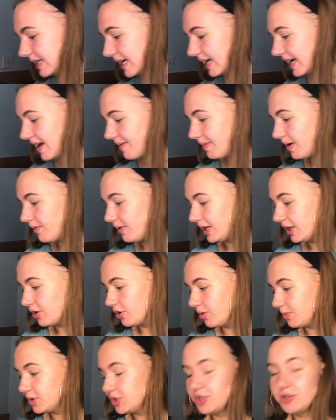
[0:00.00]
it gave me a really good
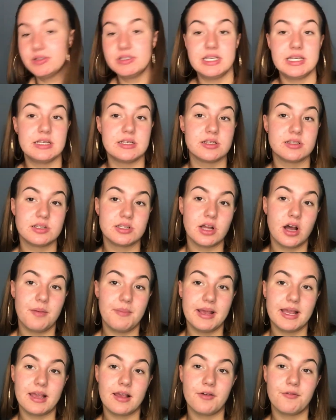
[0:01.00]
opportunity to start
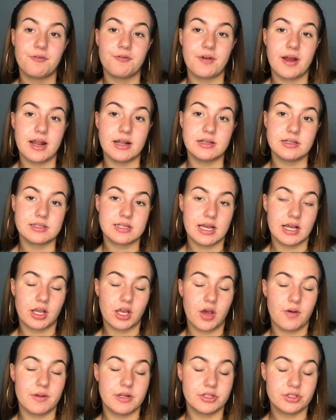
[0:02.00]
making friends and
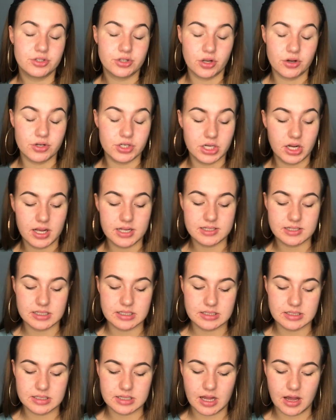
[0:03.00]
go and socialize and
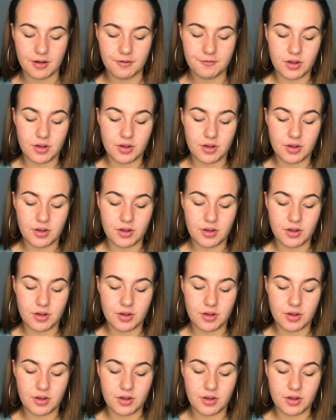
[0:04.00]
stuff.